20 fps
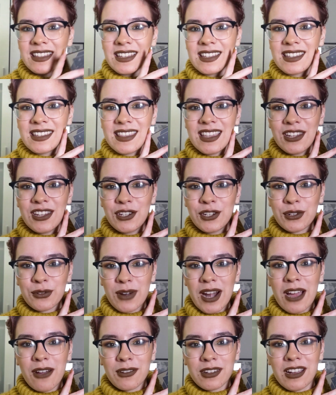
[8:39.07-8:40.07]
This is the
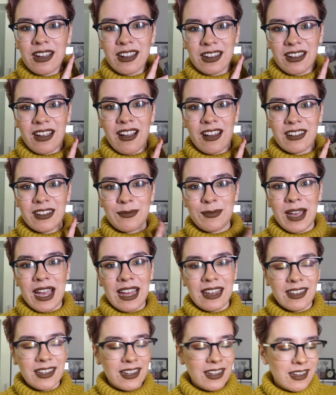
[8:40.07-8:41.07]
Shroud Arcana
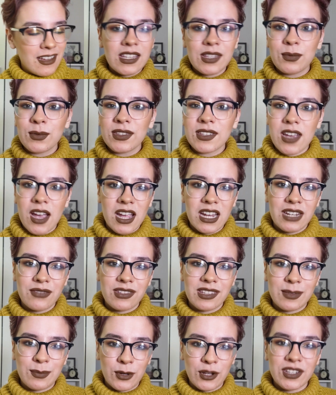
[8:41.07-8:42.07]
palette. This was kind of
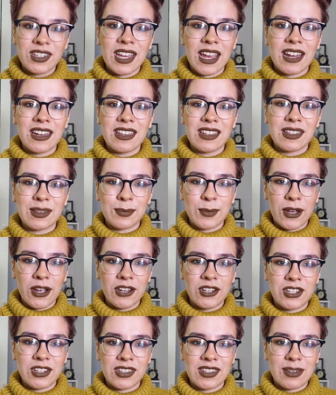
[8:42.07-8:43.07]
a spontaneous
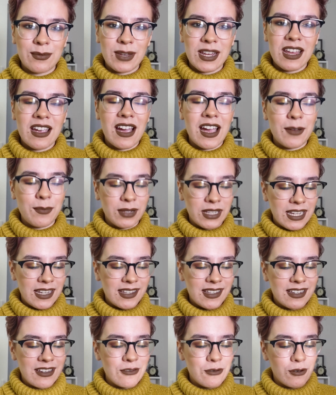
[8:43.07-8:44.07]
purchase to me. I
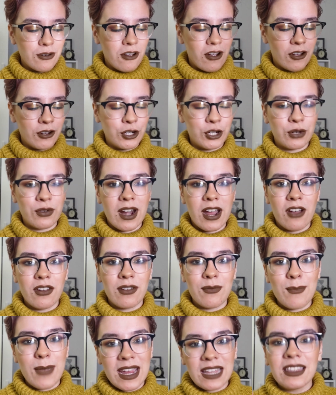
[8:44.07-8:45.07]
placed an order on Shroud
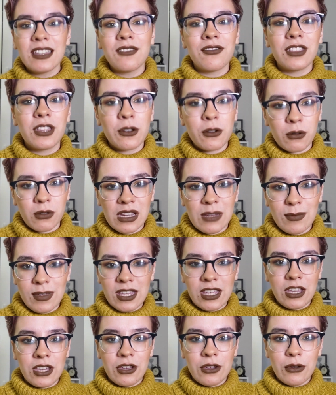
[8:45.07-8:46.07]
mainly for the creepy
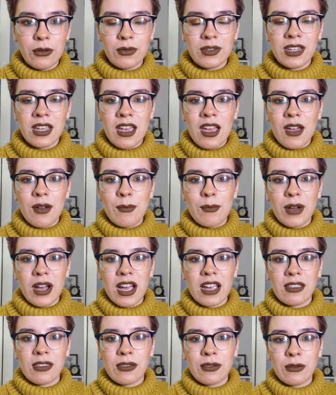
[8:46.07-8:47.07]
cute, but
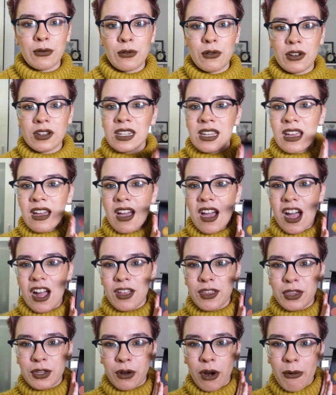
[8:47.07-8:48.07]
I thought
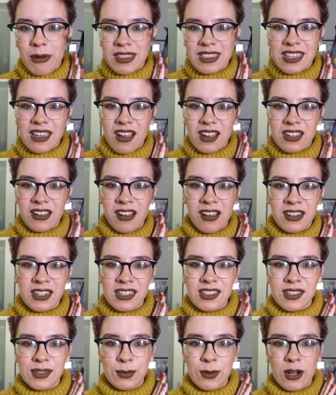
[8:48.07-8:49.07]
I'll throw in the Arcana
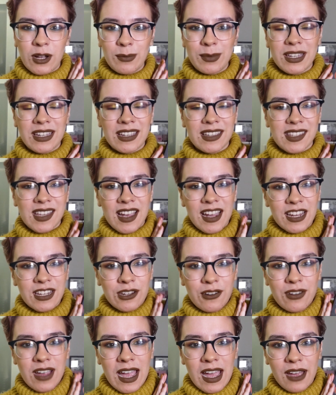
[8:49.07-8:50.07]
as well because I
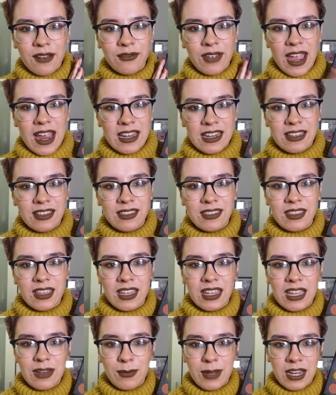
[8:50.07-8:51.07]
don't have
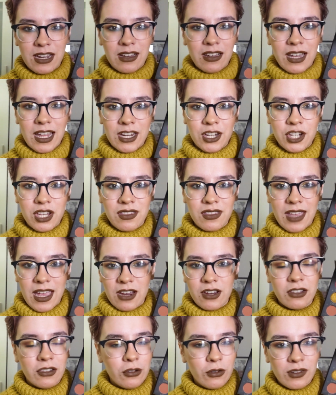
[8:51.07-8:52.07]
anything in my collection
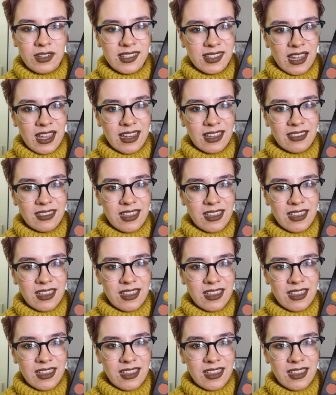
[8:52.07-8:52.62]
that looks like